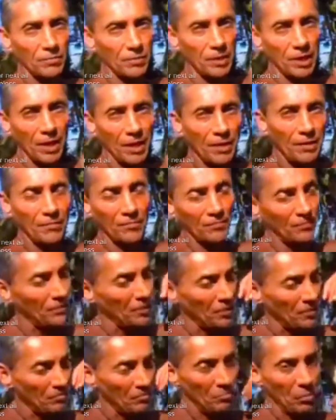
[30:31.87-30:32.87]
okay,
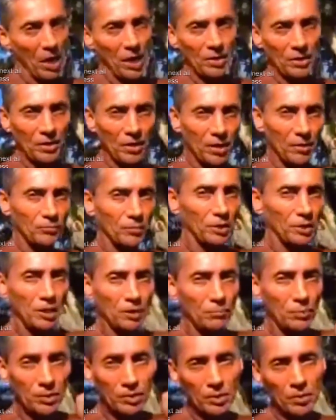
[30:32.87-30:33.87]
bud nip to
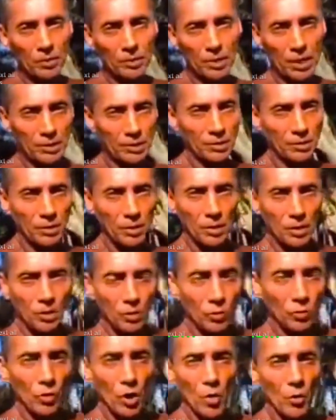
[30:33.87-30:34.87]
keep it so it doesn't
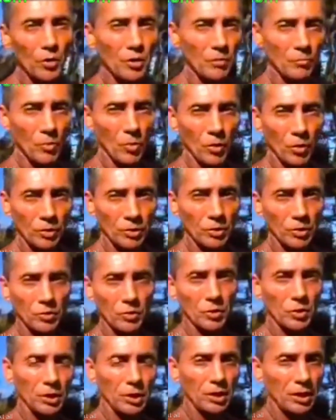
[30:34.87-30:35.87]
grow anymore so
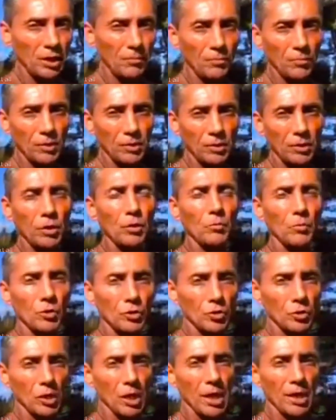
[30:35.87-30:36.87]
you can keep it
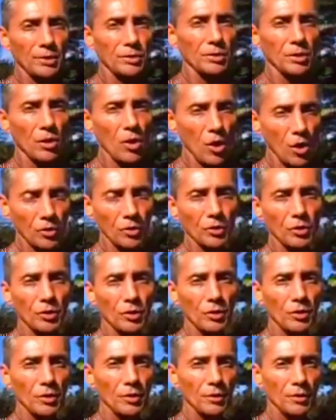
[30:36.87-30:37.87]
commercialized longer.
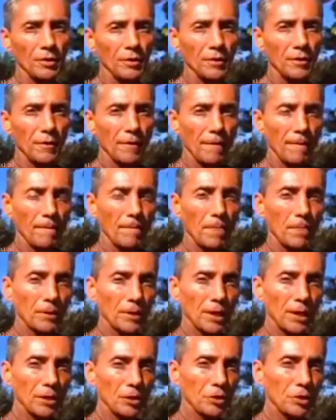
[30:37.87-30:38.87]

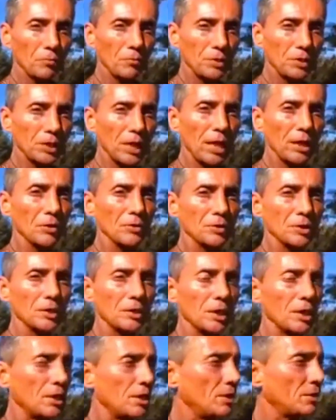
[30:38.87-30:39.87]
Okay, look at potatoes
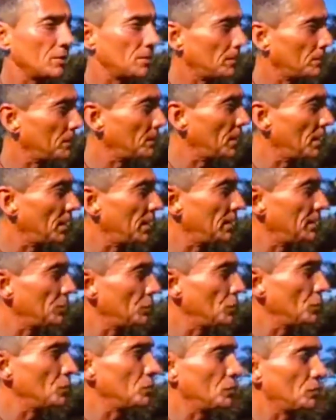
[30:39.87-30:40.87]
that they, they
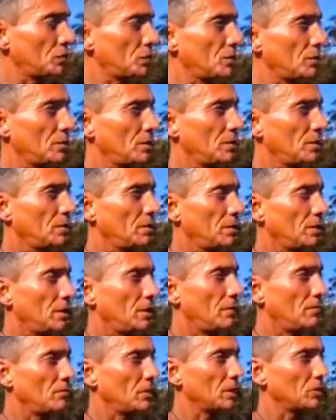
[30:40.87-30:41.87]
use
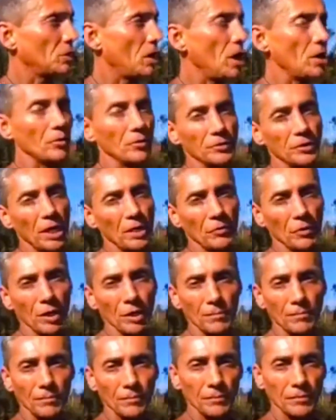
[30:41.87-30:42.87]
in McDonald's, I
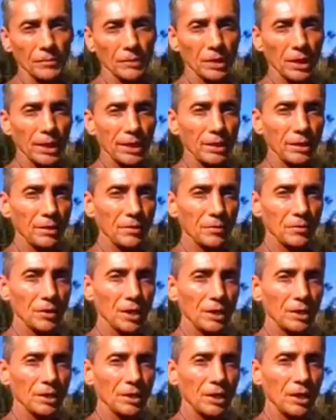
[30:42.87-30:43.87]
read. Okay,
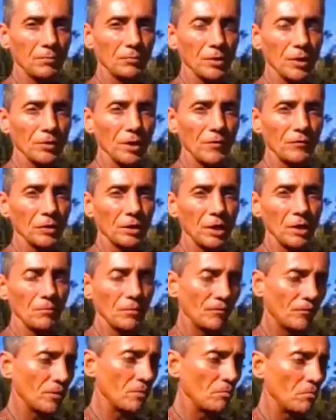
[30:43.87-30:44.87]
they can keep they have to
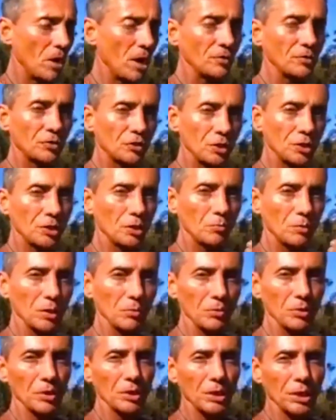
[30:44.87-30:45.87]
keep them for months just to be
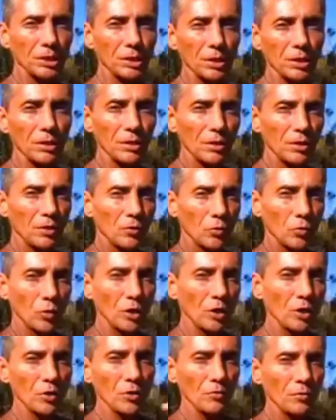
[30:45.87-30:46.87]
able to get the
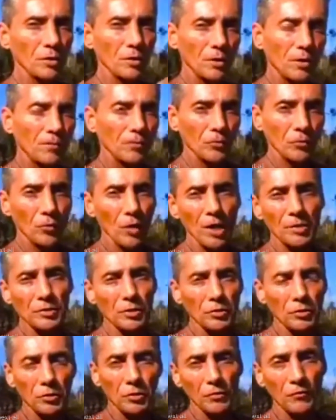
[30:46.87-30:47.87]
weird
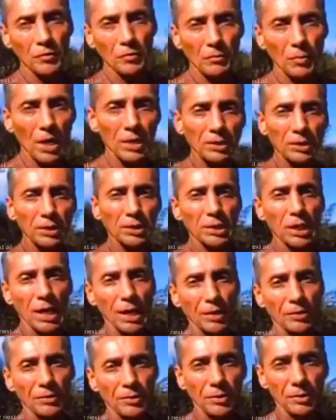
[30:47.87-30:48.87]
residue of the
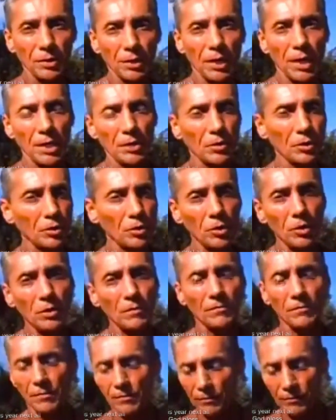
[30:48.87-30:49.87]
pesticides, and they're
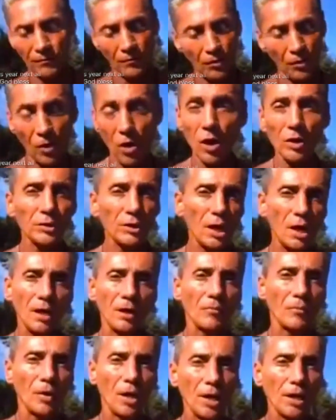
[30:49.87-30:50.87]
good for a long
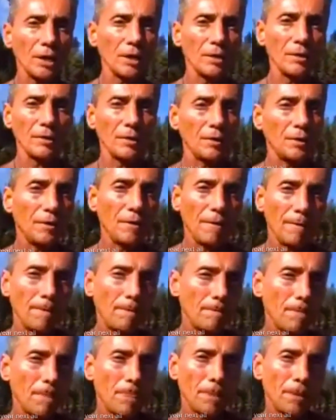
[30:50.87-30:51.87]
time. Why?
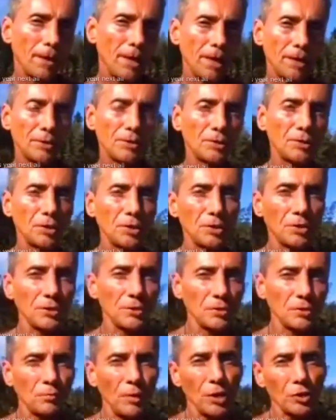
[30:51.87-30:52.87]
That's
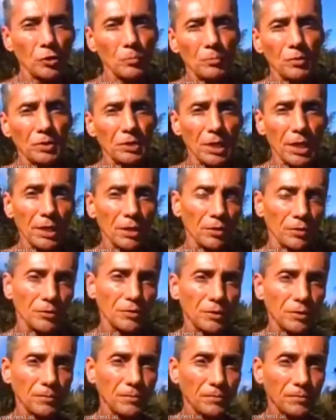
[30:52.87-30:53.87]
just special potatoes.